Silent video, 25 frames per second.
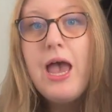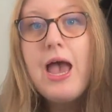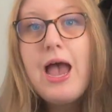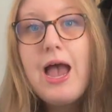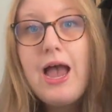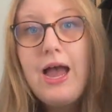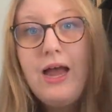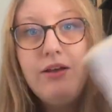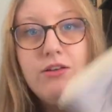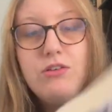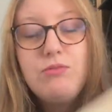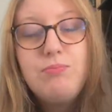
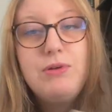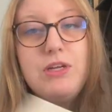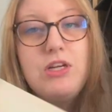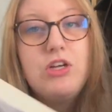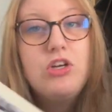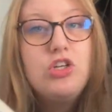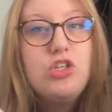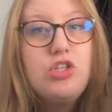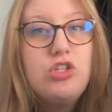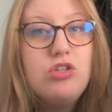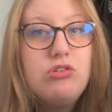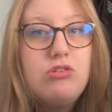And
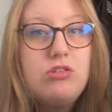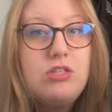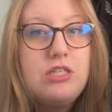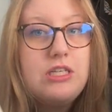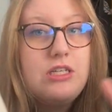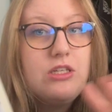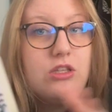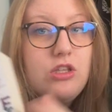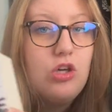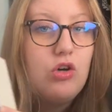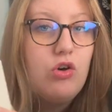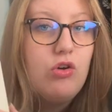because you'll
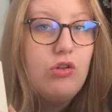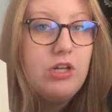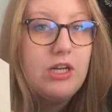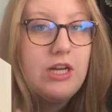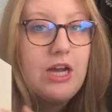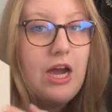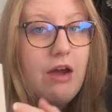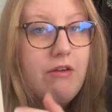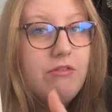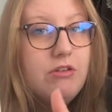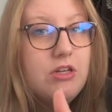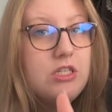see the other
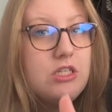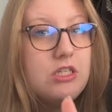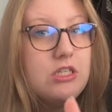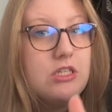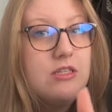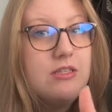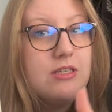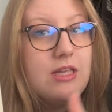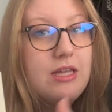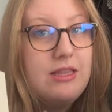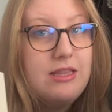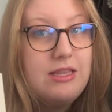
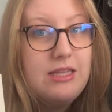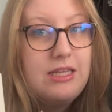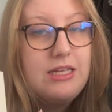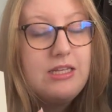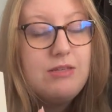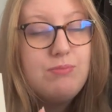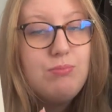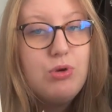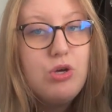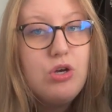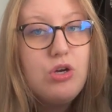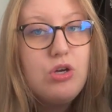characters in this
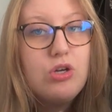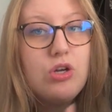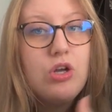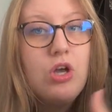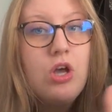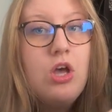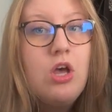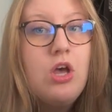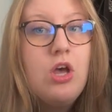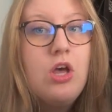book,